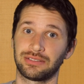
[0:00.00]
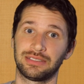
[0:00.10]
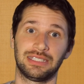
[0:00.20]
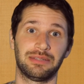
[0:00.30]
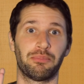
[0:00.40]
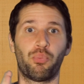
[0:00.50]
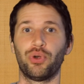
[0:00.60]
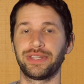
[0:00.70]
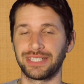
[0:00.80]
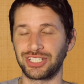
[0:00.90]
The
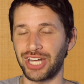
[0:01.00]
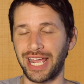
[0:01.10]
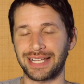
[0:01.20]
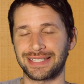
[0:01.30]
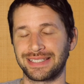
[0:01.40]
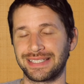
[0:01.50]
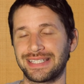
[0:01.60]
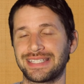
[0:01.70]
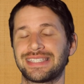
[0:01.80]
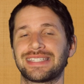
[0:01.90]
British accent
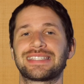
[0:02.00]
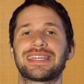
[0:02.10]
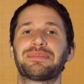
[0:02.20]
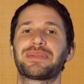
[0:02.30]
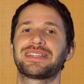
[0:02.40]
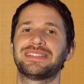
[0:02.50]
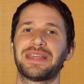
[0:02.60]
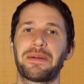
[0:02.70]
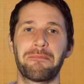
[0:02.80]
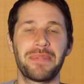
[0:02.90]
isn't the same as the
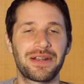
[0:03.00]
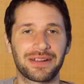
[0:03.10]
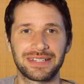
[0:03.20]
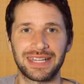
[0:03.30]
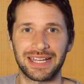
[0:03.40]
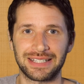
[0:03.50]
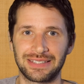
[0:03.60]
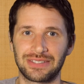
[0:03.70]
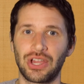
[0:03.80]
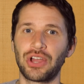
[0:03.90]
American
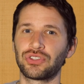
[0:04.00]
accent.